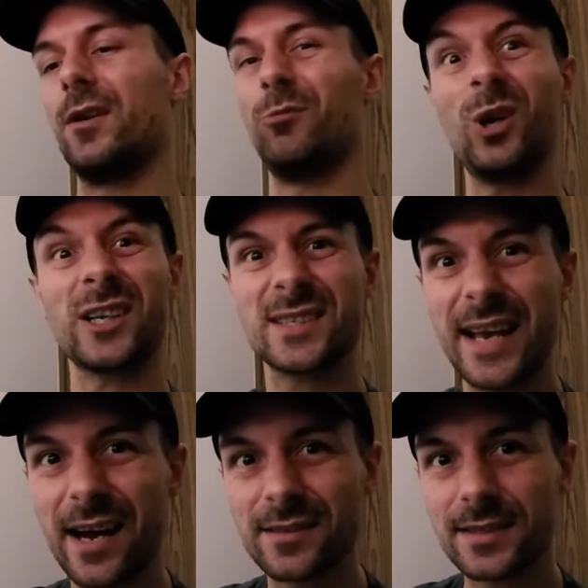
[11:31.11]
what it
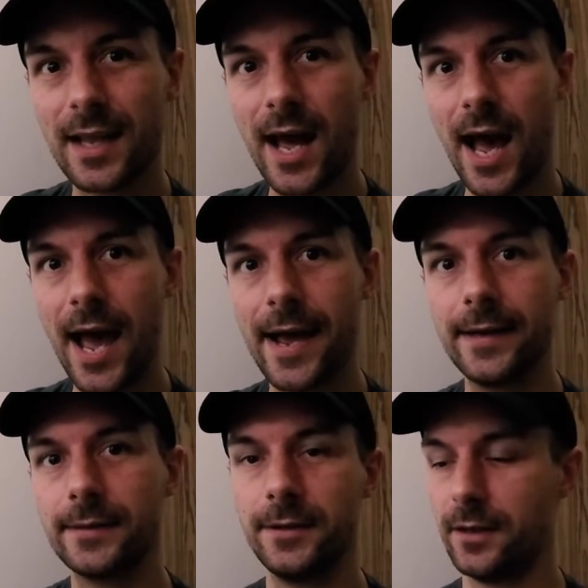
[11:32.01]
sounds
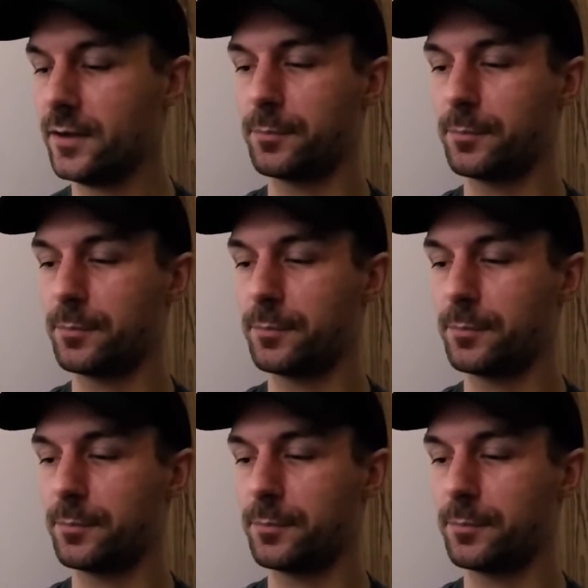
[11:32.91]
like, you know,